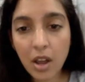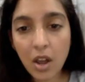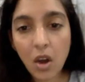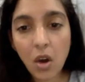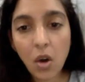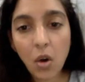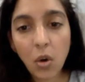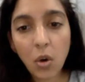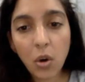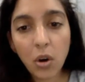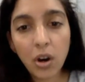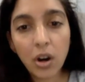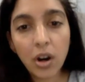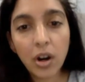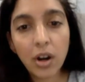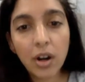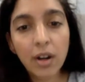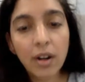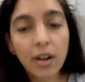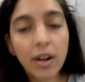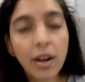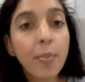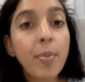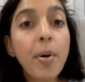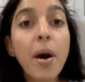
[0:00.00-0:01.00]

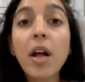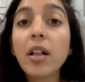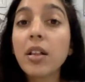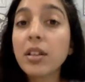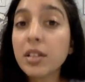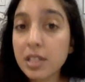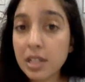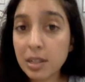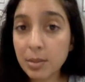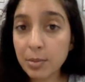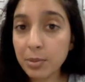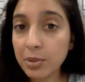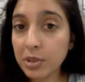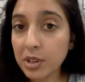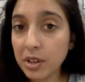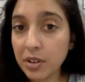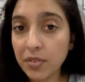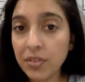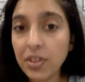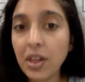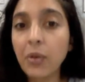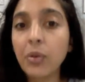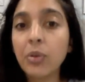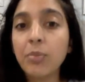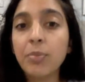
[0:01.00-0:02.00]
Or a policy
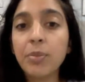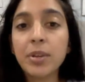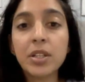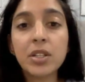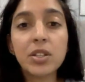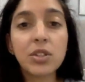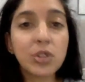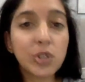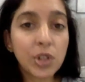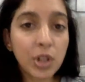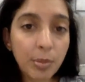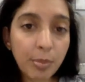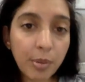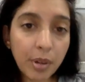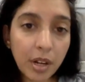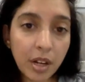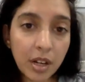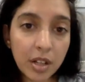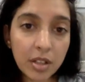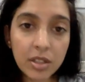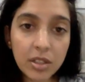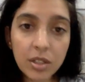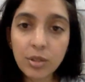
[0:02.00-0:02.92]
brief that would be distributed